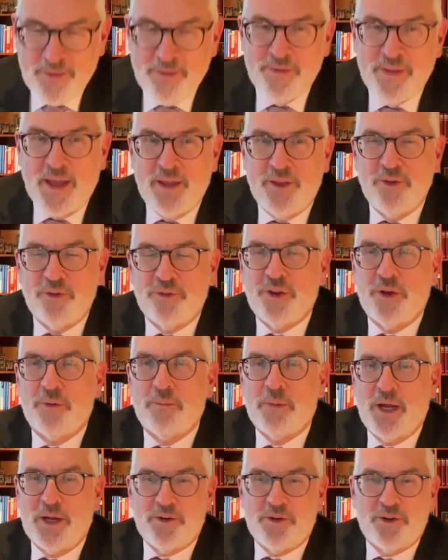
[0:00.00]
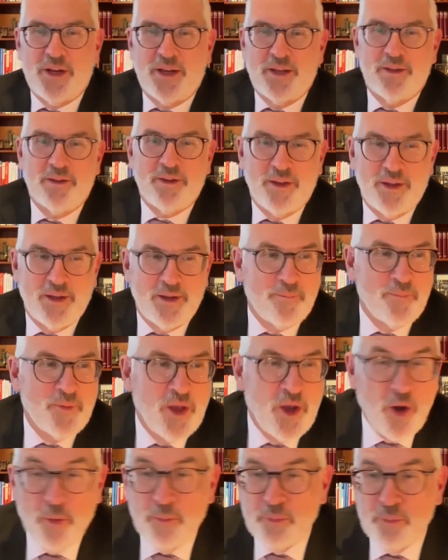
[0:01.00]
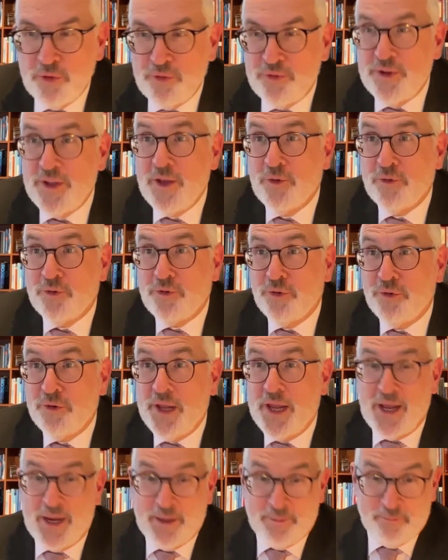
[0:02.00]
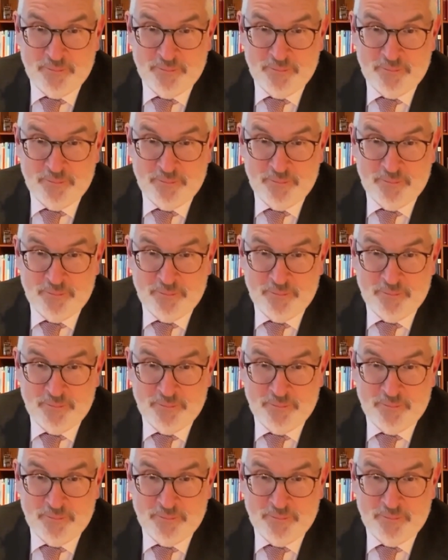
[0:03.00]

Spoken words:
Thank you so much, and hope to see you soon again.